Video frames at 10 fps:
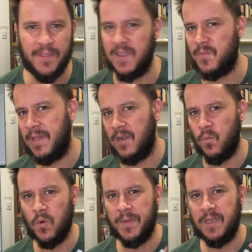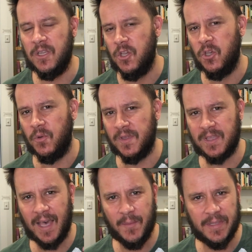There's been a woman who has
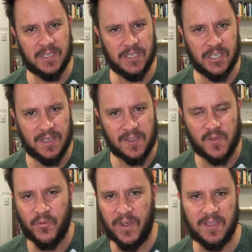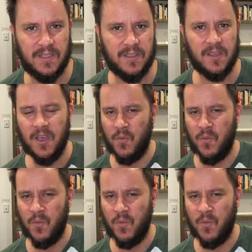come into Jesus' presence,